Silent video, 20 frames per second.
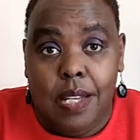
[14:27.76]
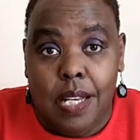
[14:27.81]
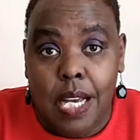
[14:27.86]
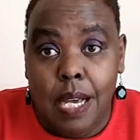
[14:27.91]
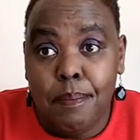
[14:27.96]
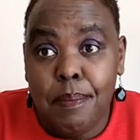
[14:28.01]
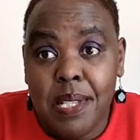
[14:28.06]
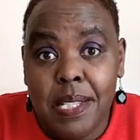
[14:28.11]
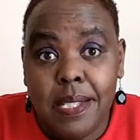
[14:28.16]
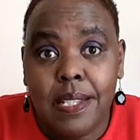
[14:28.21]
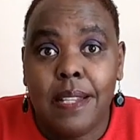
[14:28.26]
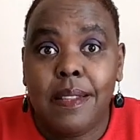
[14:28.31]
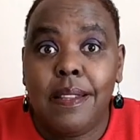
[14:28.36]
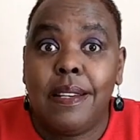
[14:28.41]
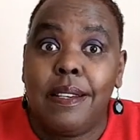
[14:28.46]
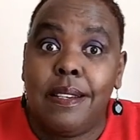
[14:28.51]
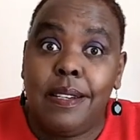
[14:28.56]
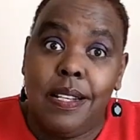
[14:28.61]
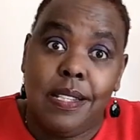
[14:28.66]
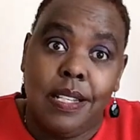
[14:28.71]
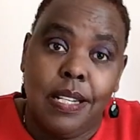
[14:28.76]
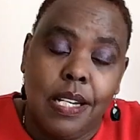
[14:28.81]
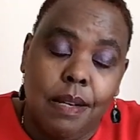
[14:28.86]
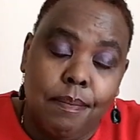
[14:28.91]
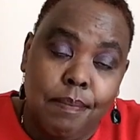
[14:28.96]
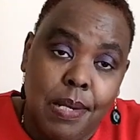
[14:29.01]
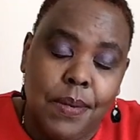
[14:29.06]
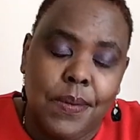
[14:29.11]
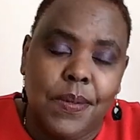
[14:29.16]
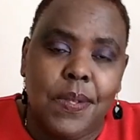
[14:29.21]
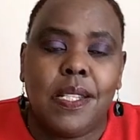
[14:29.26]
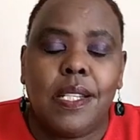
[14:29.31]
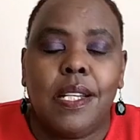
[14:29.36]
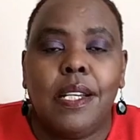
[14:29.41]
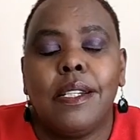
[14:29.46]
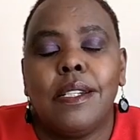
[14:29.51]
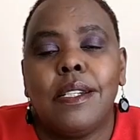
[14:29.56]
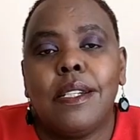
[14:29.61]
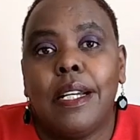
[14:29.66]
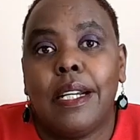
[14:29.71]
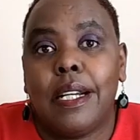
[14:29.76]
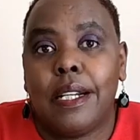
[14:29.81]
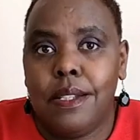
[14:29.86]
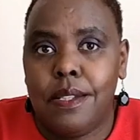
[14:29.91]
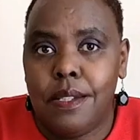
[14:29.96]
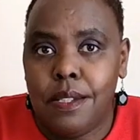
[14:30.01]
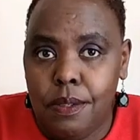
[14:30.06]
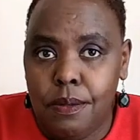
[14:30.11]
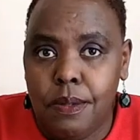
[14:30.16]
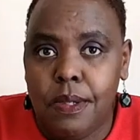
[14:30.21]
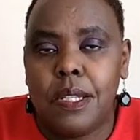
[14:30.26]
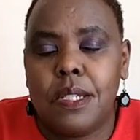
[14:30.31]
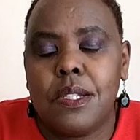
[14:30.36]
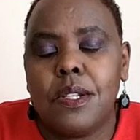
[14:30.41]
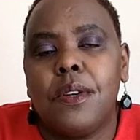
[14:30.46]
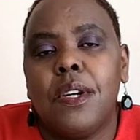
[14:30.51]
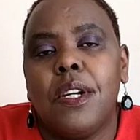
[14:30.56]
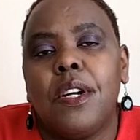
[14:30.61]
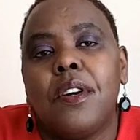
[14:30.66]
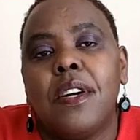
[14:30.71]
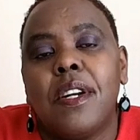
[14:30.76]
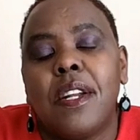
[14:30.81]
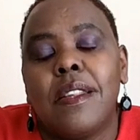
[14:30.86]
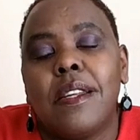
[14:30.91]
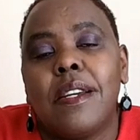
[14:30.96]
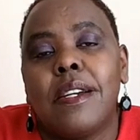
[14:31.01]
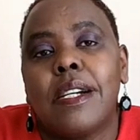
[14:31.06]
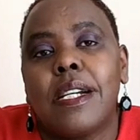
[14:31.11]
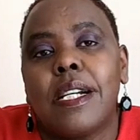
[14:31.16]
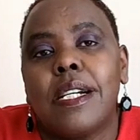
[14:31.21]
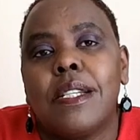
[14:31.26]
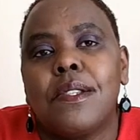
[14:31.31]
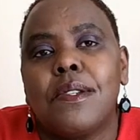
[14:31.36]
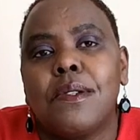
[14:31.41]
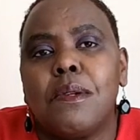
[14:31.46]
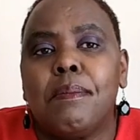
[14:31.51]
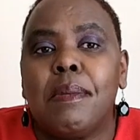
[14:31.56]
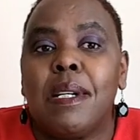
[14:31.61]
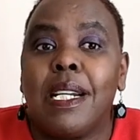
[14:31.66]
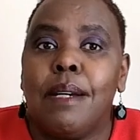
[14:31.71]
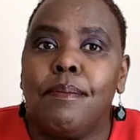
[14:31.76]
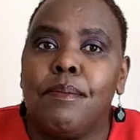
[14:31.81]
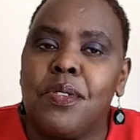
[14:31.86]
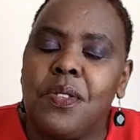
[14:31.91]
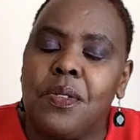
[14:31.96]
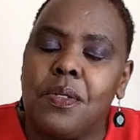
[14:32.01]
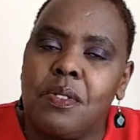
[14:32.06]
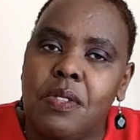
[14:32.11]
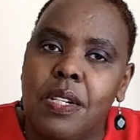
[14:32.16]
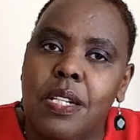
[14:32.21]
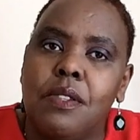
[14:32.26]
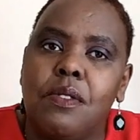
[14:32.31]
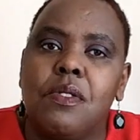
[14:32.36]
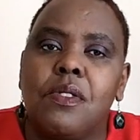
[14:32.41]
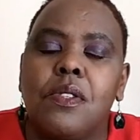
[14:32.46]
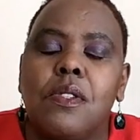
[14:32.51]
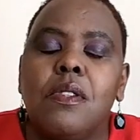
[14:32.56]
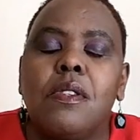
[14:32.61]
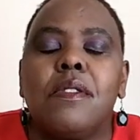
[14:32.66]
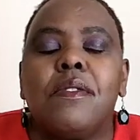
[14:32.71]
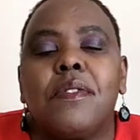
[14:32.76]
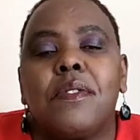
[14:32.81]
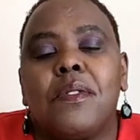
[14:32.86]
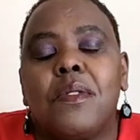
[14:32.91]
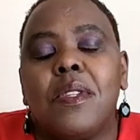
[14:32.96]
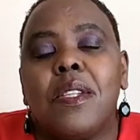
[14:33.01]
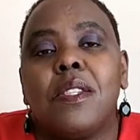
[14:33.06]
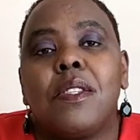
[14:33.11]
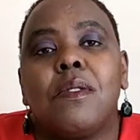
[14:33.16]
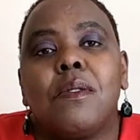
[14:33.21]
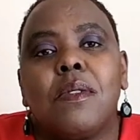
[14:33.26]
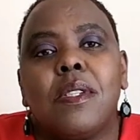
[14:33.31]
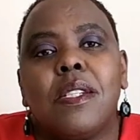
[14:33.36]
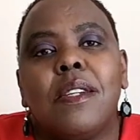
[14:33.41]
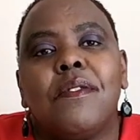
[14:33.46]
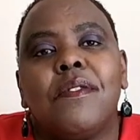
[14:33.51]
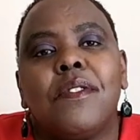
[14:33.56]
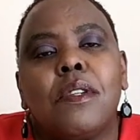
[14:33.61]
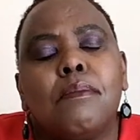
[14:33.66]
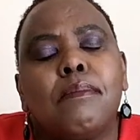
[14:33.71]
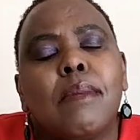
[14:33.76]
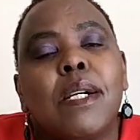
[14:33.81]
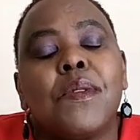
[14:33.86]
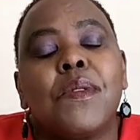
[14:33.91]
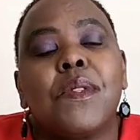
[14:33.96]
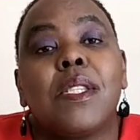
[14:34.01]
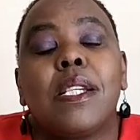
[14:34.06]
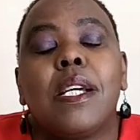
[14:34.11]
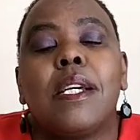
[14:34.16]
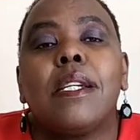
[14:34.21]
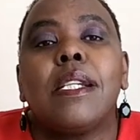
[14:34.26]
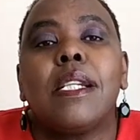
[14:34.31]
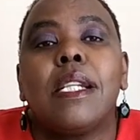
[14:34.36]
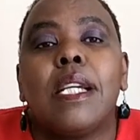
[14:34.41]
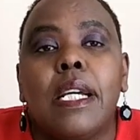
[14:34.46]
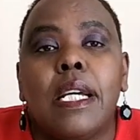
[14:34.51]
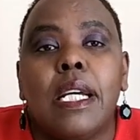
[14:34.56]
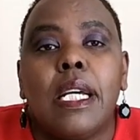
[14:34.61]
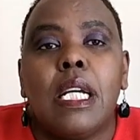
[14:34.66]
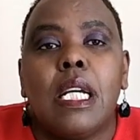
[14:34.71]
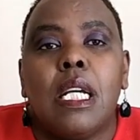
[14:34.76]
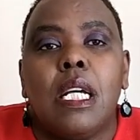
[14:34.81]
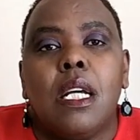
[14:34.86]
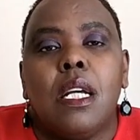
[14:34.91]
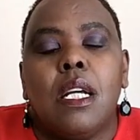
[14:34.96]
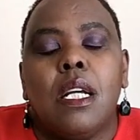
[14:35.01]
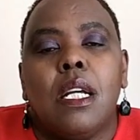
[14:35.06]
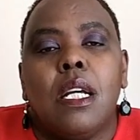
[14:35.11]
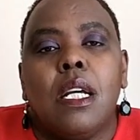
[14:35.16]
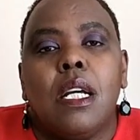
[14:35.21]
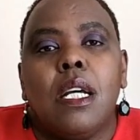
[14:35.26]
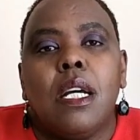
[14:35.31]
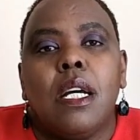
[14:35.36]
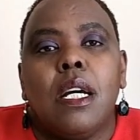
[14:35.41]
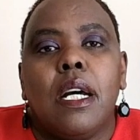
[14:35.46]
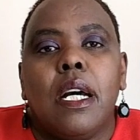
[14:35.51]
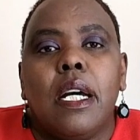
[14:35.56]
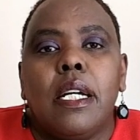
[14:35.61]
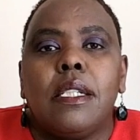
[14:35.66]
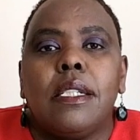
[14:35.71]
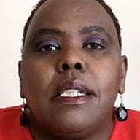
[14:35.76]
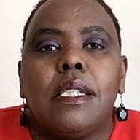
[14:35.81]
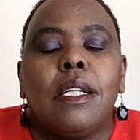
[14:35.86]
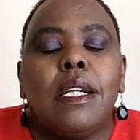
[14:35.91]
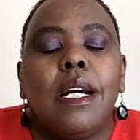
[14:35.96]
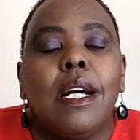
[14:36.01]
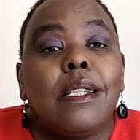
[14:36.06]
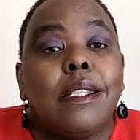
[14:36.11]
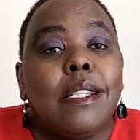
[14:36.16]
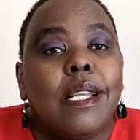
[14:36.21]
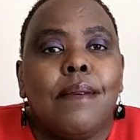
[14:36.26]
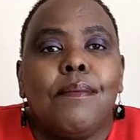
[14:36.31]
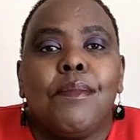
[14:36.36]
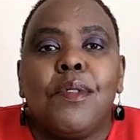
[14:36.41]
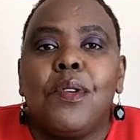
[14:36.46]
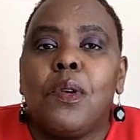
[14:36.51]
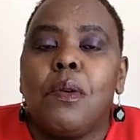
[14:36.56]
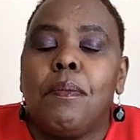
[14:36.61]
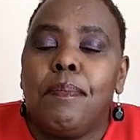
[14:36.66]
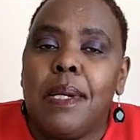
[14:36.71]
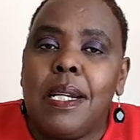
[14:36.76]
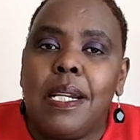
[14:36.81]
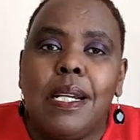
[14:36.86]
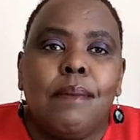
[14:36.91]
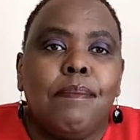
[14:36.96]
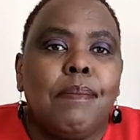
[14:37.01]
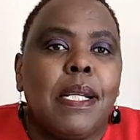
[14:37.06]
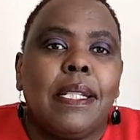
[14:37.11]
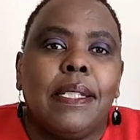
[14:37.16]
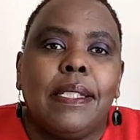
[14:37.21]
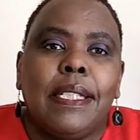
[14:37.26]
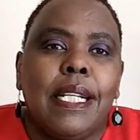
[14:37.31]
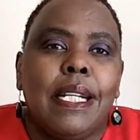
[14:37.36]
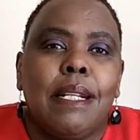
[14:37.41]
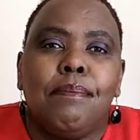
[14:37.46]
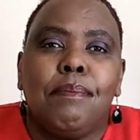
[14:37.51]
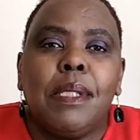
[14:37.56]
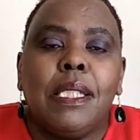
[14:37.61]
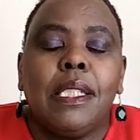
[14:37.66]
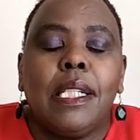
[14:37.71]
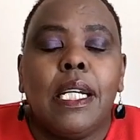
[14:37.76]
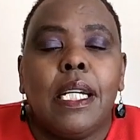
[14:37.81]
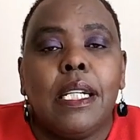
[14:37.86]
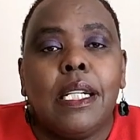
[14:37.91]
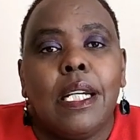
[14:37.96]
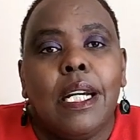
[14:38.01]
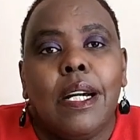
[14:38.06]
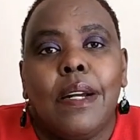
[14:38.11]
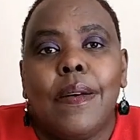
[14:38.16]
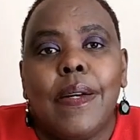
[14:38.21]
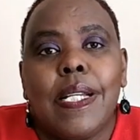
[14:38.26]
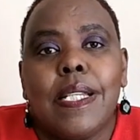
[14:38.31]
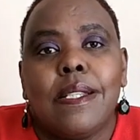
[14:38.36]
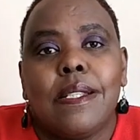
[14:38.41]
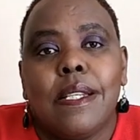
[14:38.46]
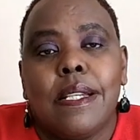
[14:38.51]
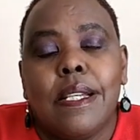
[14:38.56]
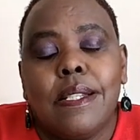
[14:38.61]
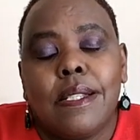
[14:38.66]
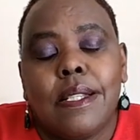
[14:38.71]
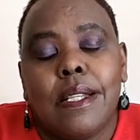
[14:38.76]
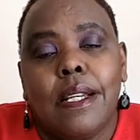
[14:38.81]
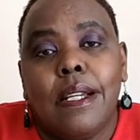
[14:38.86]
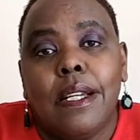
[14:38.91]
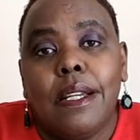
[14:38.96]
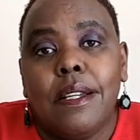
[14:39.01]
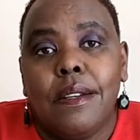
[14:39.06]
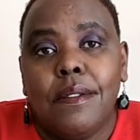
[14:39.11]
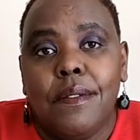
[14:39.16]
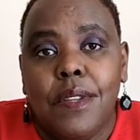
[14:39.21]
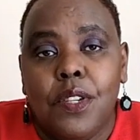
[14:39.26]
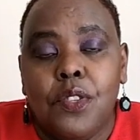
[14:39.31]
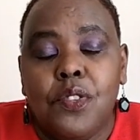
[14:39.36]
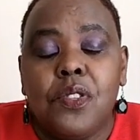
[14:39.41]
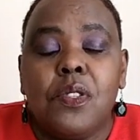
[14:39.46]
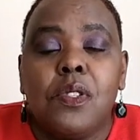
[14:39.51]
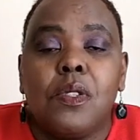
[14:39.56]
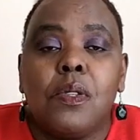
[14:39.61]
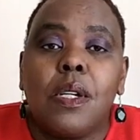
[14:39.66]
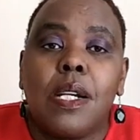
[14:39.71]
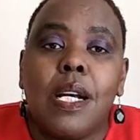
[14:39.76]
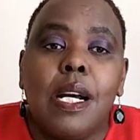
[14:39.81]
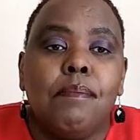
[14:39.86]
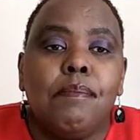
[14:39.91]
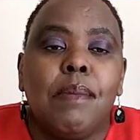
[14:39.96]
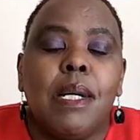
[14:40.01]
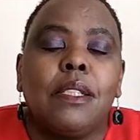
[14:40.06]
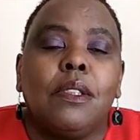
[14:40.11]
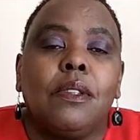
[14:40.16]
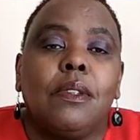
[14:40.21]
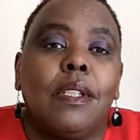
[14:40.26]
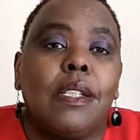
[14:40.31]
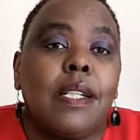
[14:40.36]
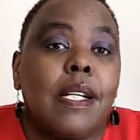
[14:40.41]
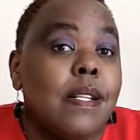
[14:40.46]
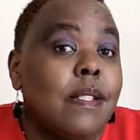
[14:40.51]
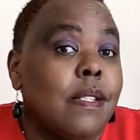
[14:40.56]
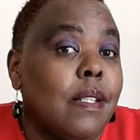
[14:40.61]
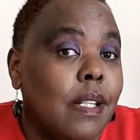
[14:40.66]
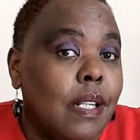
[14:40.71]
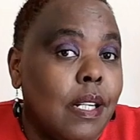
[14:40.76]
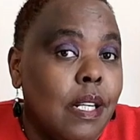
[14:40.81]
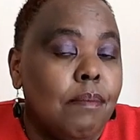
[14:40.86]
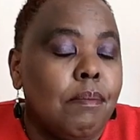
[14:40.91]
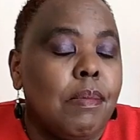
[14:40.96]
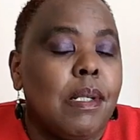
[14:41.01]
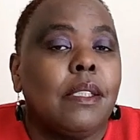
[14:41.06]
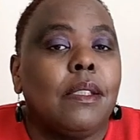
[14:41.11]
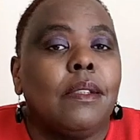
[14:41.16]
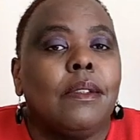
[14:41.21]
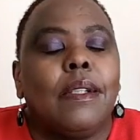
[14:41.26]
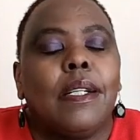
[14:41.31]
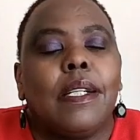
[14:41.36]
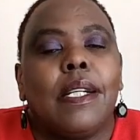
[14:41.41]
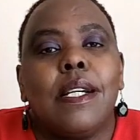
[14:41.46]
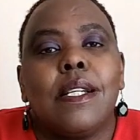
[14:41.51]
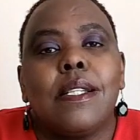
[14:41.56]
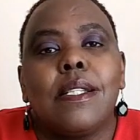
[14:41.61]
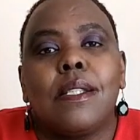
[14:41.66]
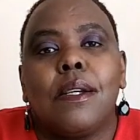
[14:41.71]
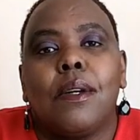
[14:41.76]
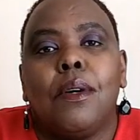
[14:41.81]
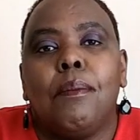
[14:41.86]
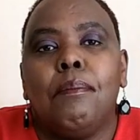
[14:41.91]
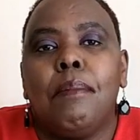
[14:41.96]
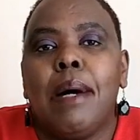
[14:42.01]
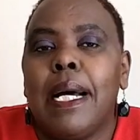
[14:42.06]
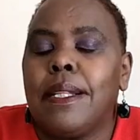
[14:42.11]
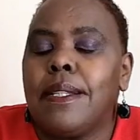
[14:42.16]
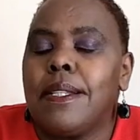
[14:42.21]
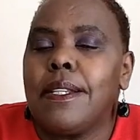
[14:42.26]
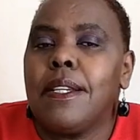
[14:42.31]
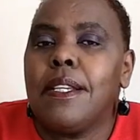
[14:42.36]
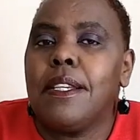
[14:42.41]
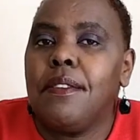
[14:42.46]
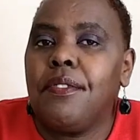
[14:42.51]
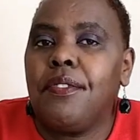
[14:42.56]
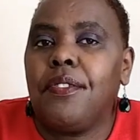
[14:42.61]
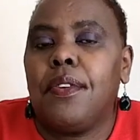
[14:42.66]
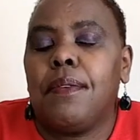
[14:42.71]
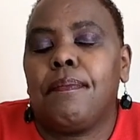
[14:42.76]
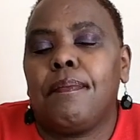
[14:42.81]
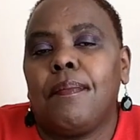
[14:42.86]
I'm inside the class and I'm outside. I can see what is going on in the classroom, and I'm also trying to talk to the student from outside. And at times they open up and tell me, and Ara says, if they choose to come back to class, they come back to class. But if